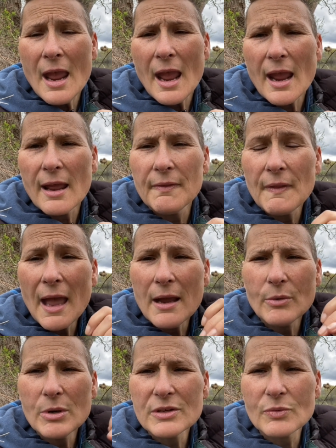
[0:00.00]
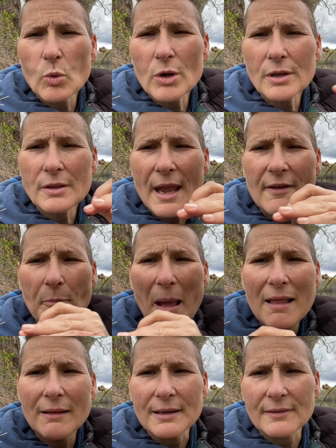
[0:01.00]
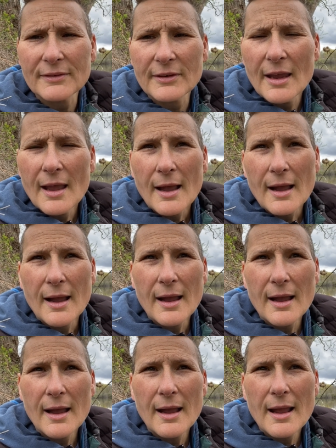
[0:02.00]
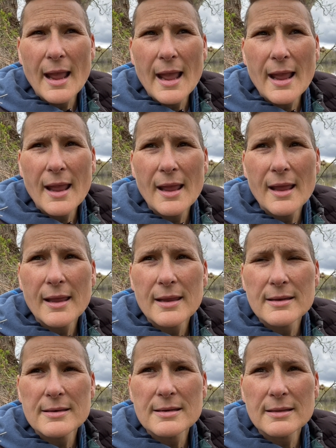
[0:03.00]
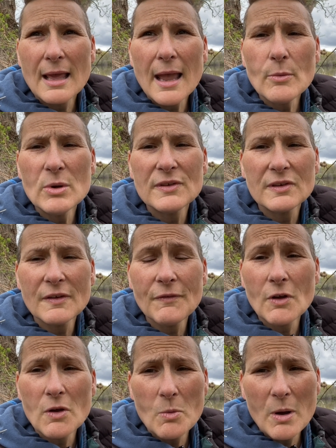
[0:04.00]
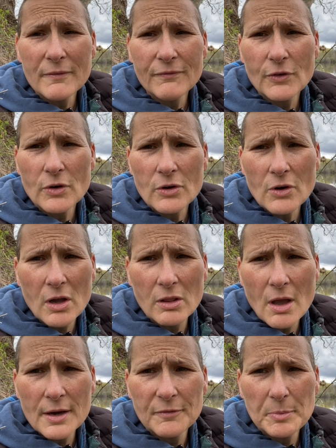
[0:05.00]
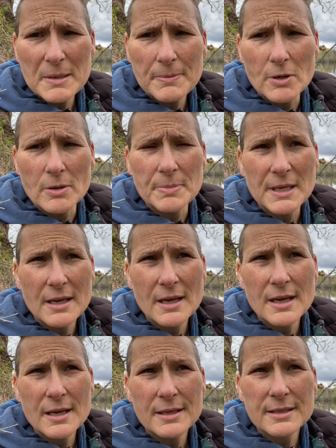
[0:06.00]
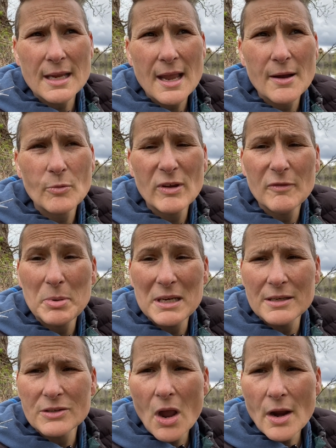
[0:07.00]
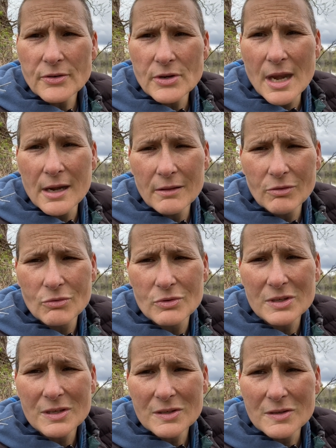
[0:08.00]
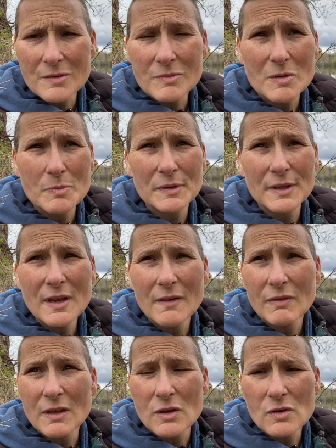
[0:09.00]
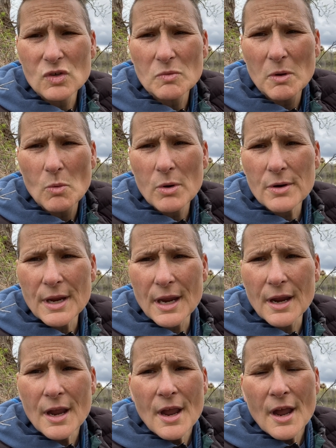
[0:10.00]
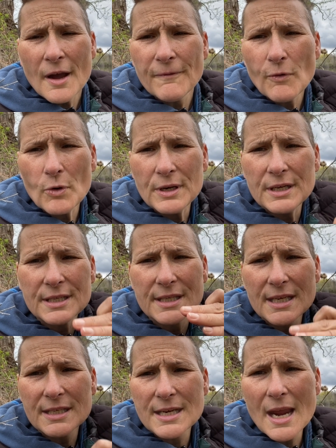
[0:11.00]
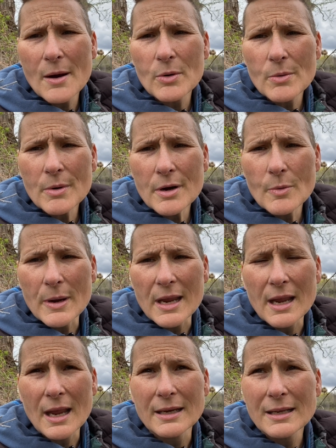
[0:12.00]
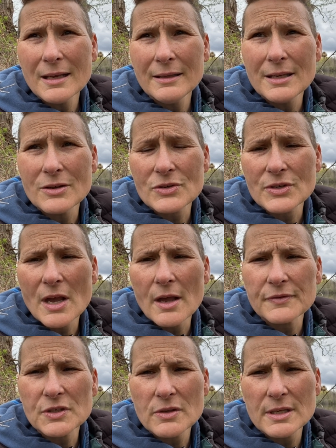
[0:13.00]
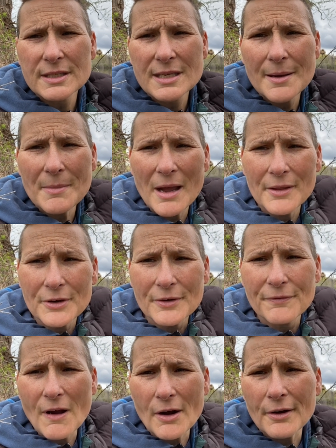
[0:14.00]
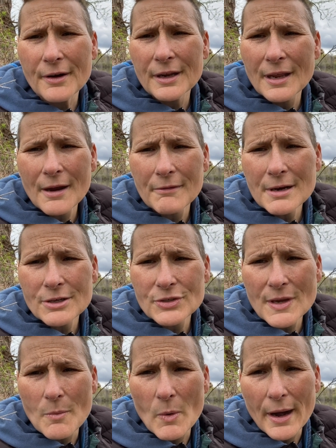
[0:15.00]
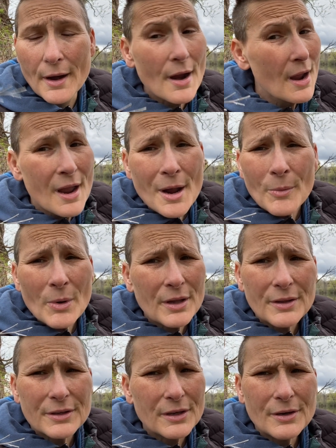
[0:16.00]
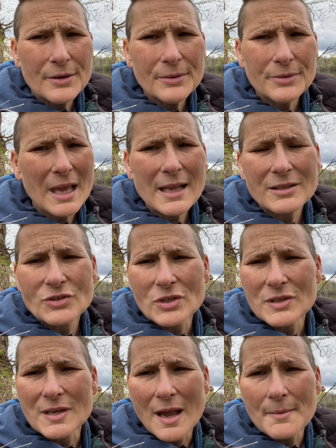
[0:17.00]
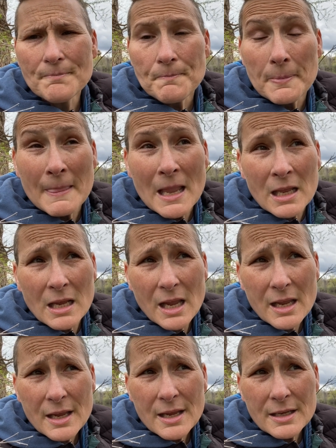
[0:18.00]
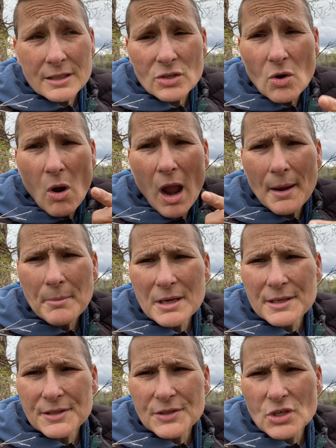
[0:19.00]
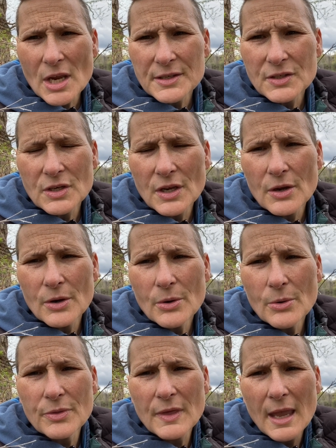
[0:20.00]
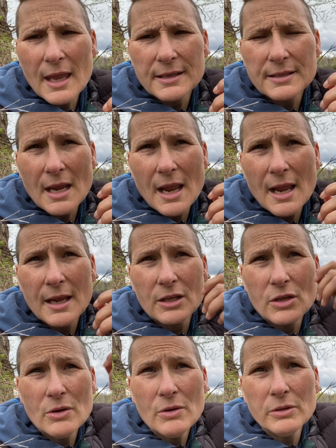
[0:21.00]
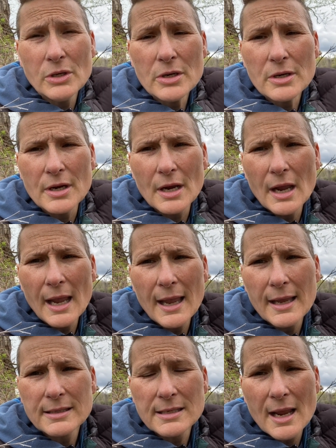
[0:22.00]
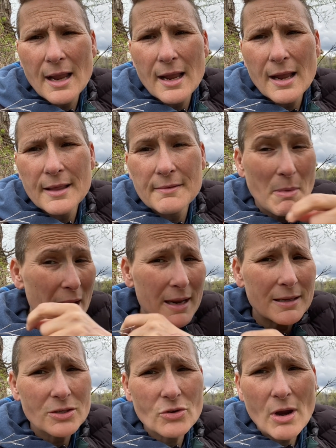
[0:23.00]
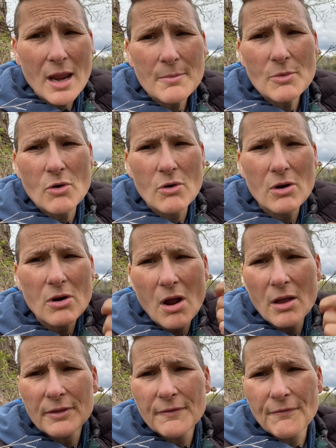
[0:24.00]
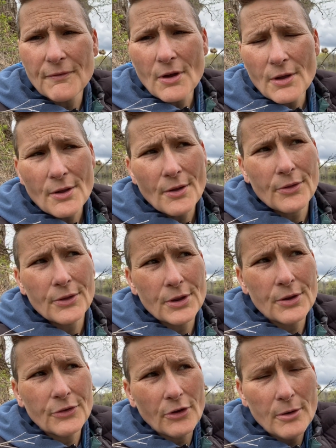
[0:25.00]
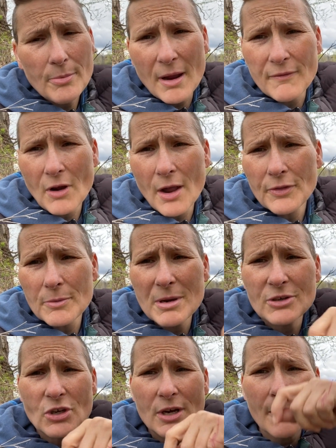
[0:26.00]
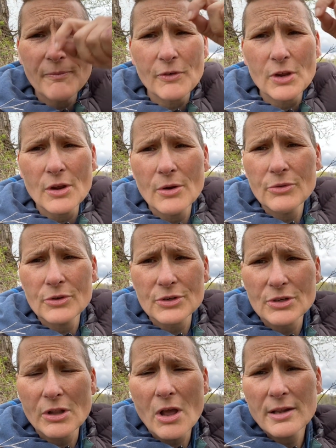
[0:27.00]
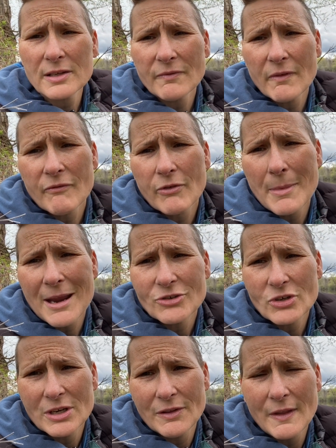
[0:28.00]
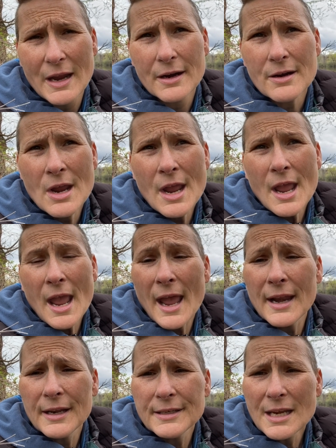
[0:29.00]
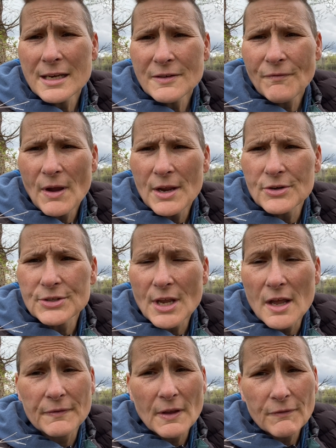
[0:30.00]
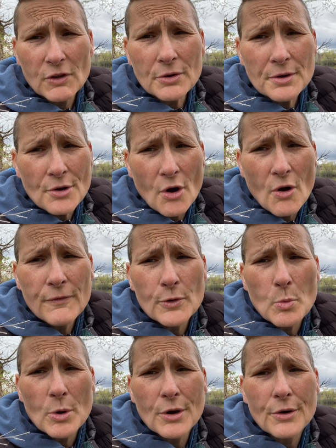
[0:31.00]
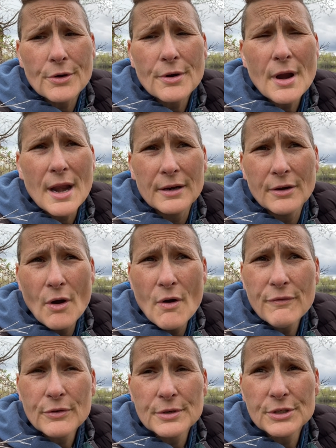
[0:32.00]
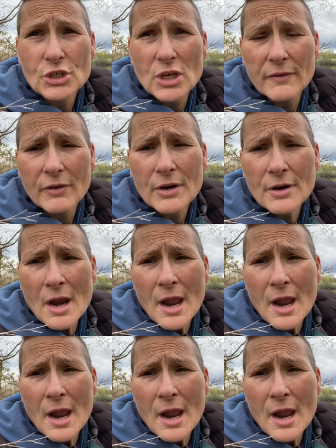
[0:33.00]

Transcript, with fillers: and that was work-life balance. Uh, and that one's a difficult one for a lot of people because uh, we've been indoctrinated through the system to believe that you should be working a 40 to 60 hour work week and killing yourself so that some other fucker can get rich somewhere. Well, you know, that's just dumb. Uh, so I'm going to suggest to you that uh, you look at uh, my Instagram or on the uh, on the YouTube. I've got the mission up for you. There's lots of information in there, and identify yourself. If you're an overworker and an overachiever,